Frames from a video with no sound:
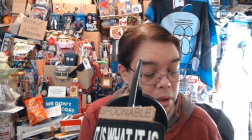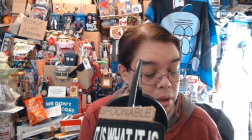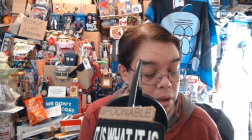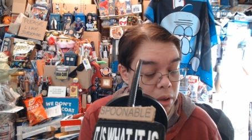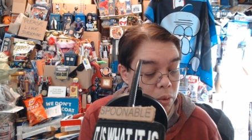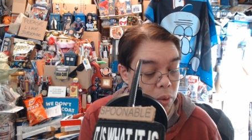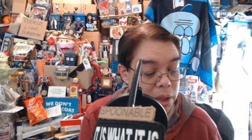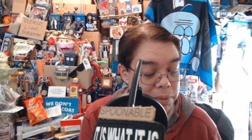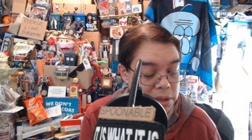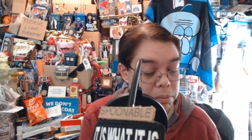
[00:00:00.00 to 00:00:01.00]
One of them has
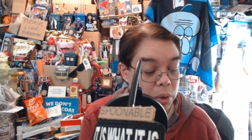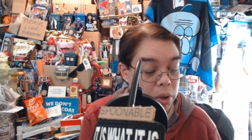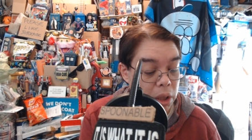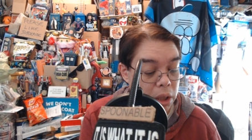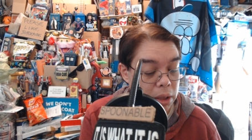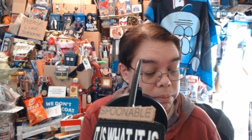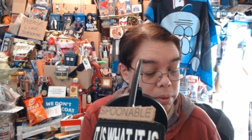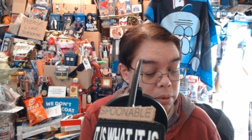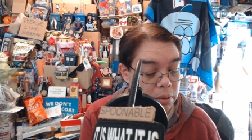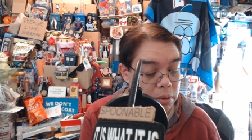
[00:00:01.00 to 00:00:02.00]
a broken clip.
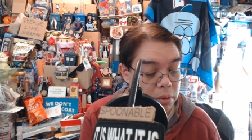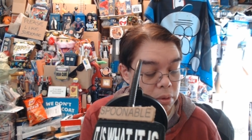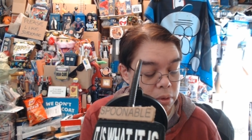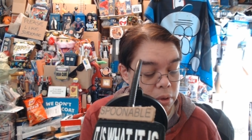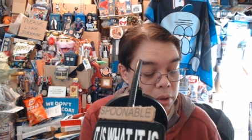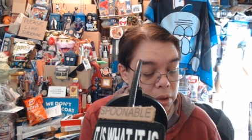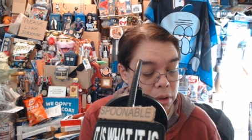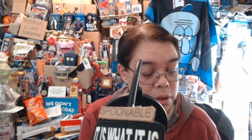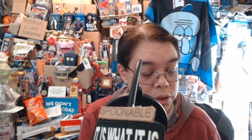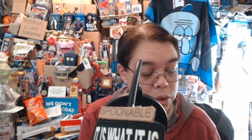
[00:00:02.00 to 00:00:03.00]
The
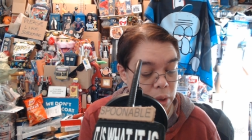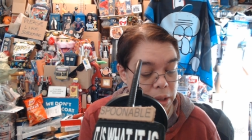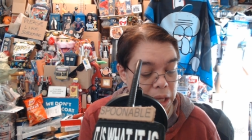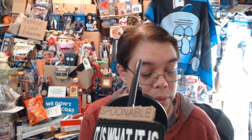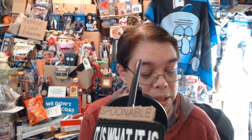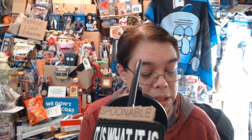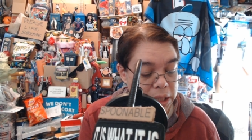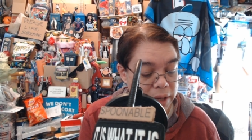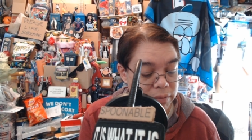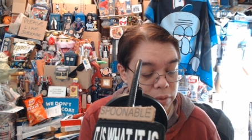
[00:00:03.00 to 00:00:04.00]
2 I got recently have
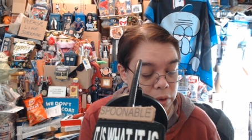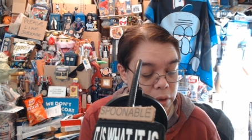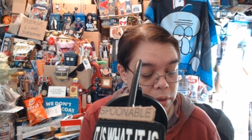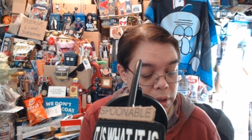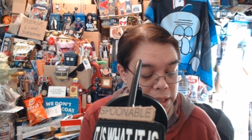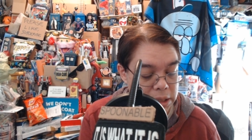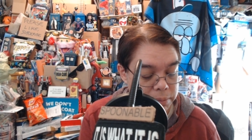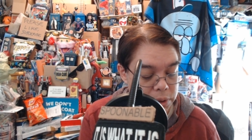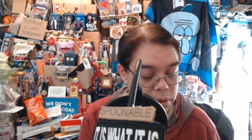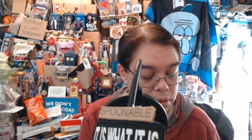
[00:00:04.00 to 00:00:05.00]
nice clips.
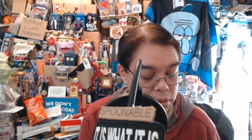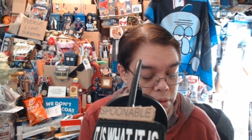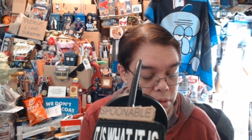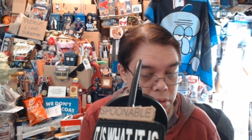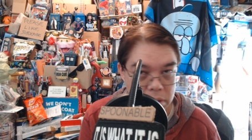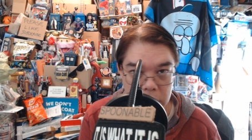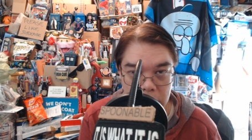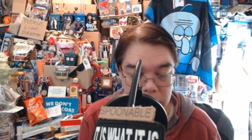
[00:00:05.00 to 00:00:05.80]
Yeah.